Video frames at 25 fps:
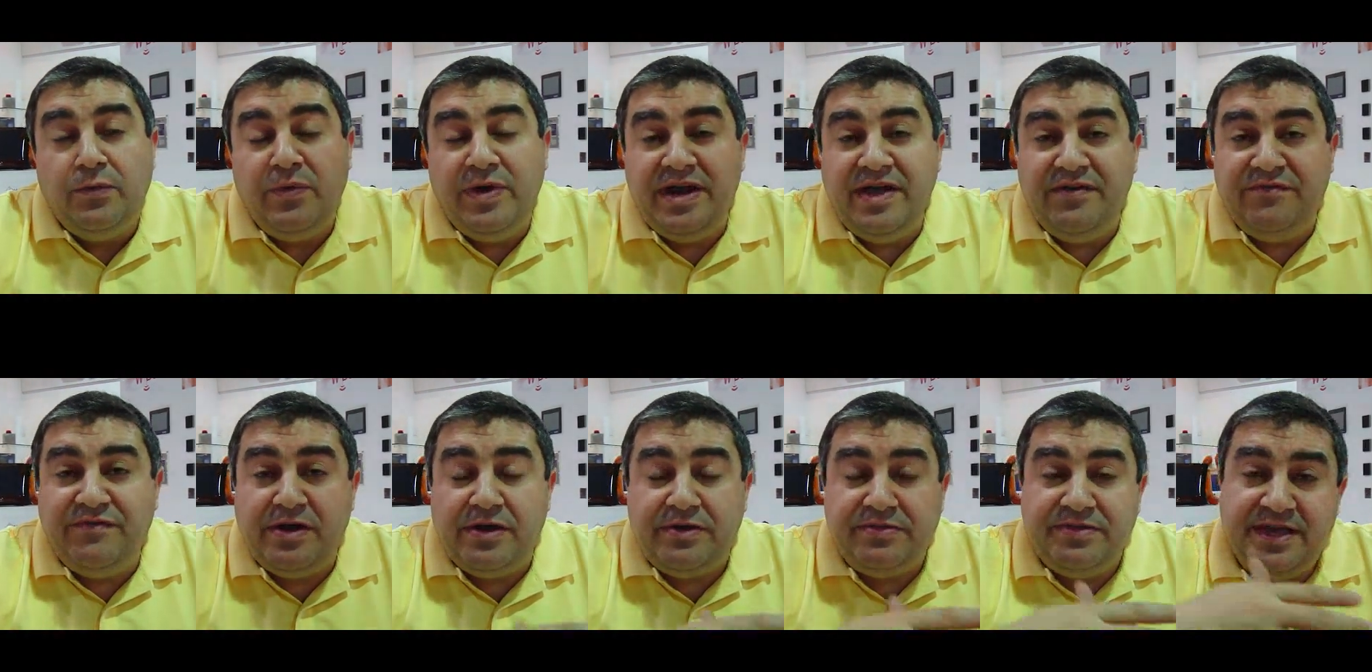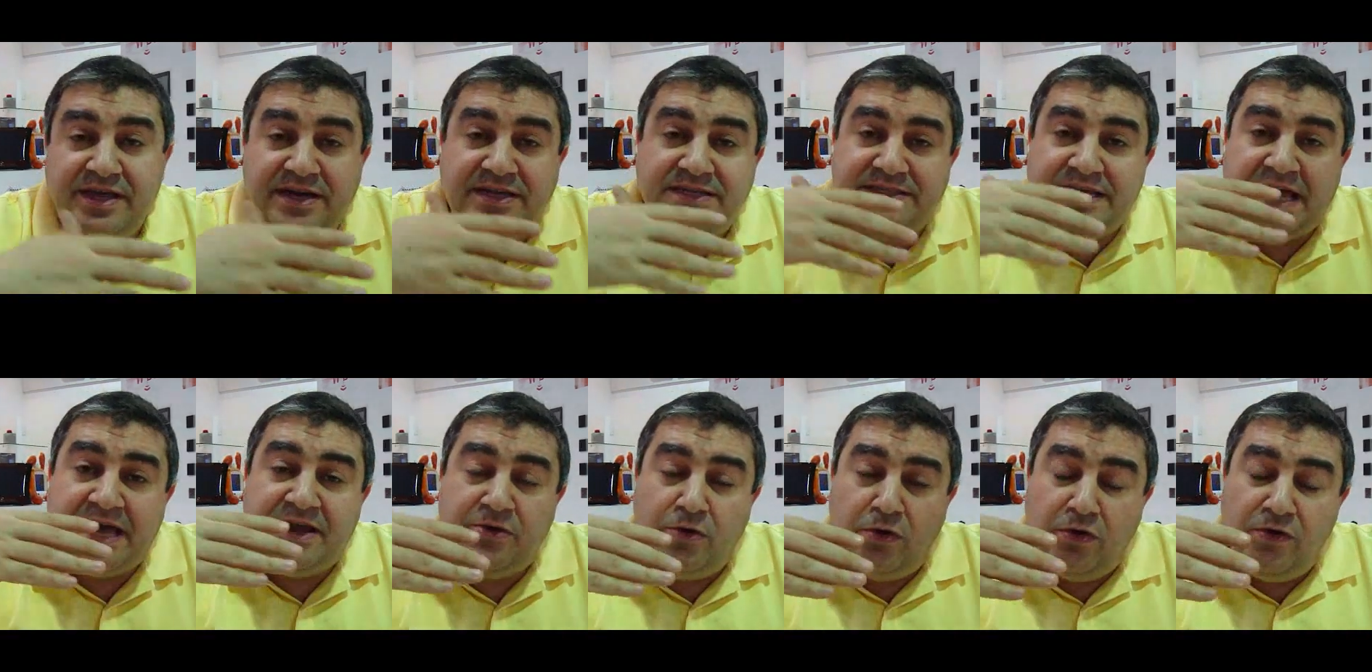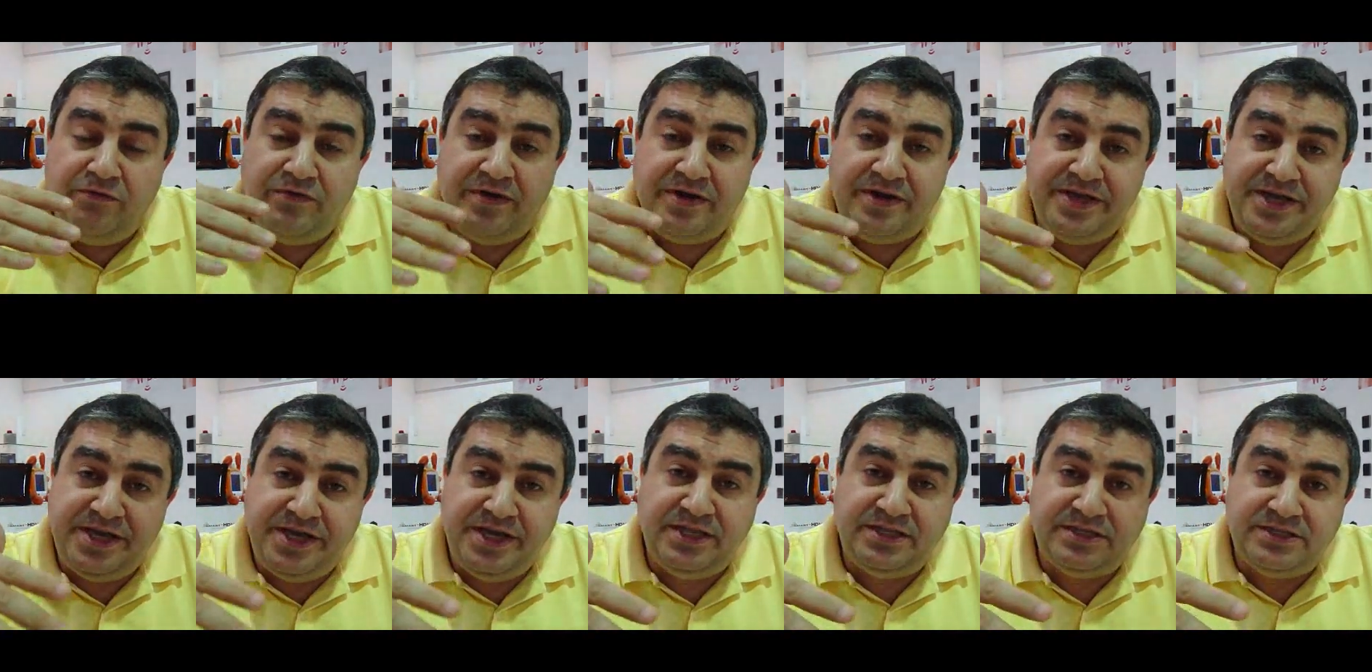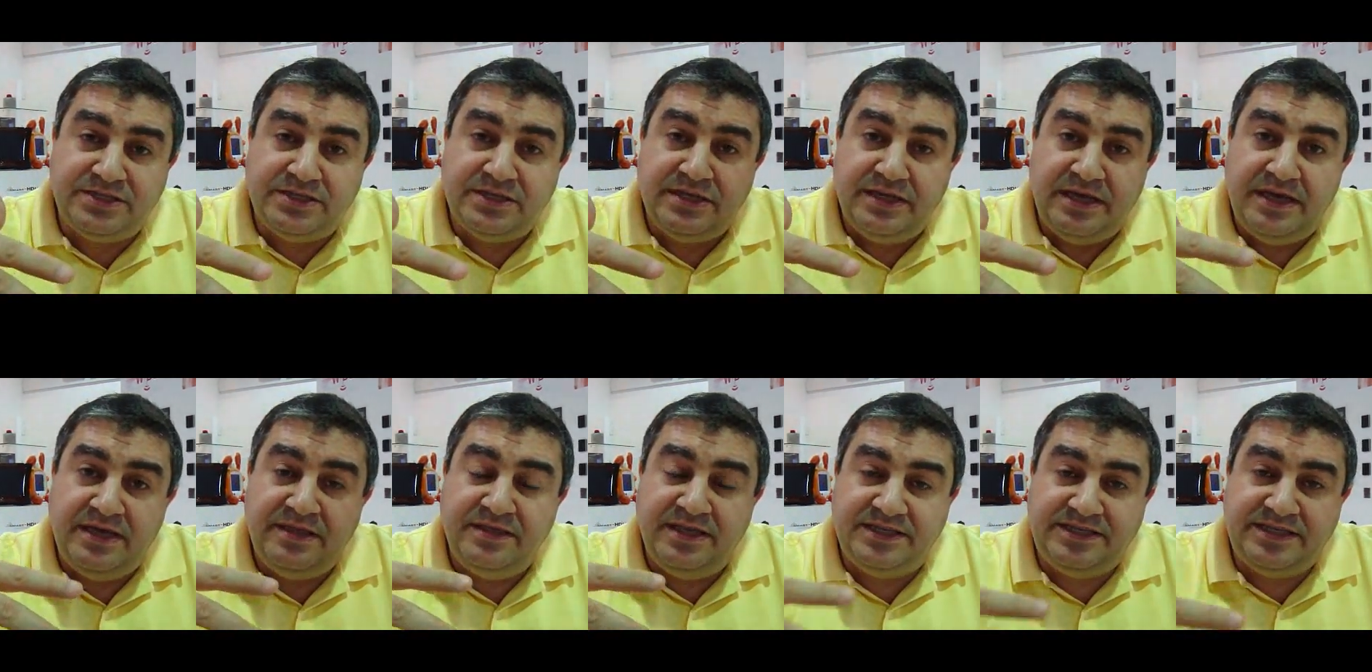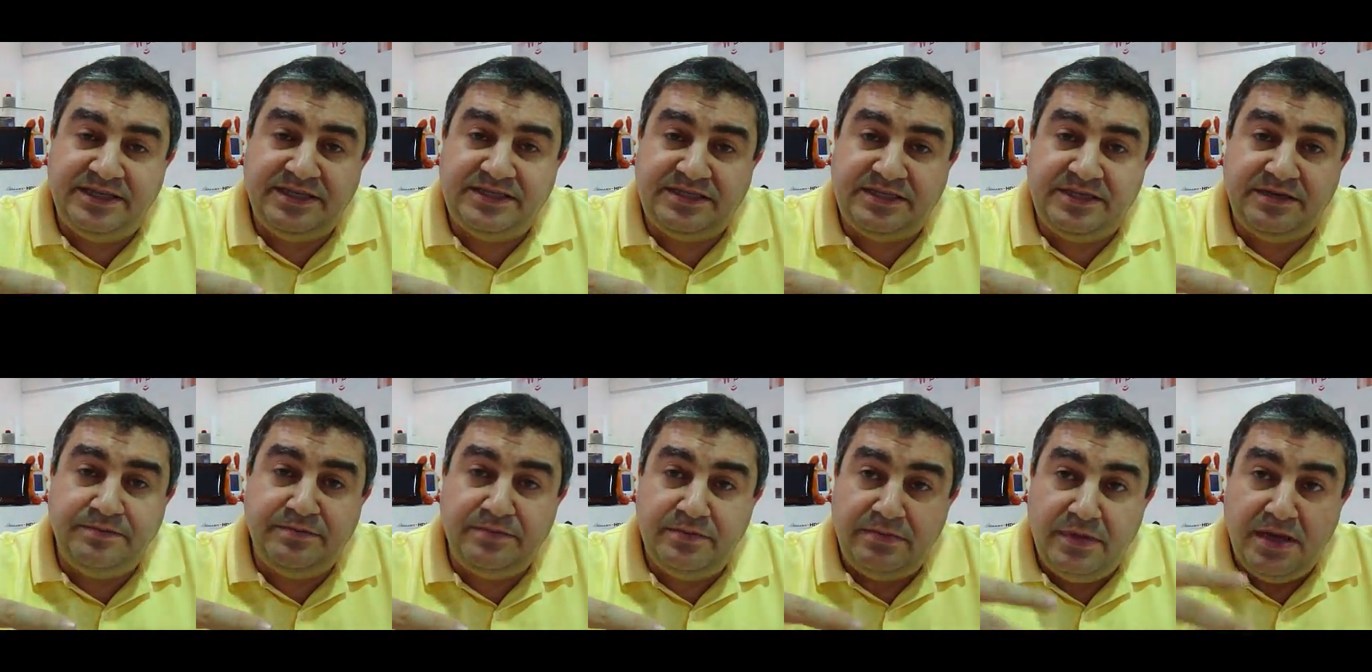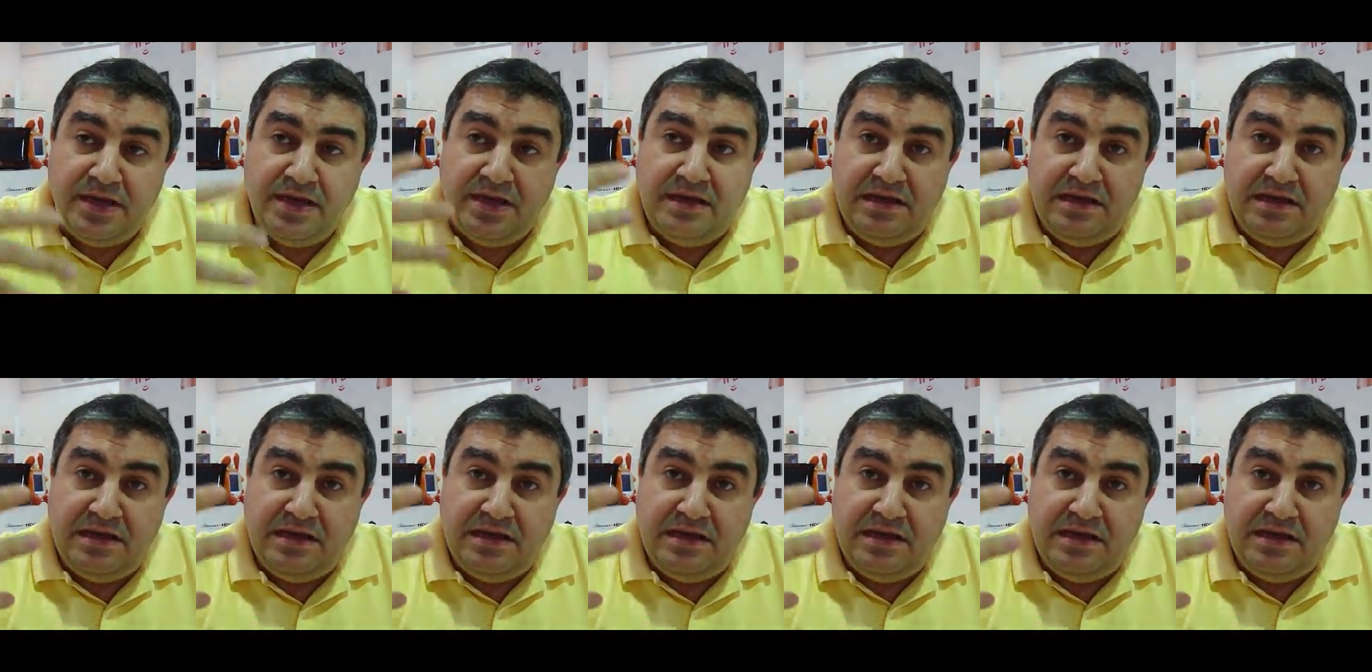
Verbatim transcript: whenever there is an overheat in the system, uh,